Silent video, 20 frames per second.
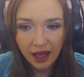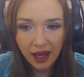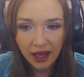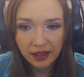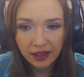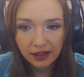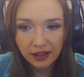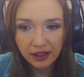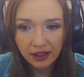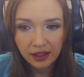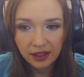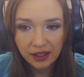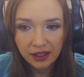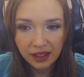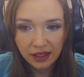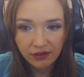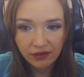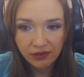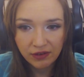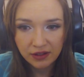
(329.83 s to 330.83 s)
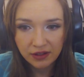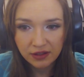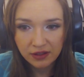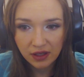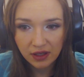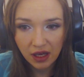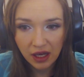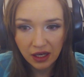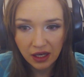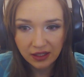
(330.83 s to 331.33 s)
any given
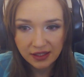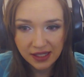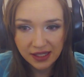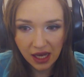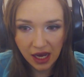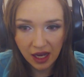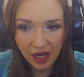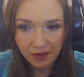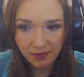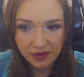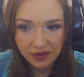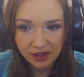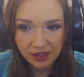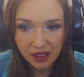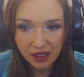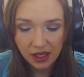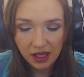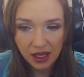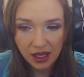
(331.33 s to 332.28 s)
times.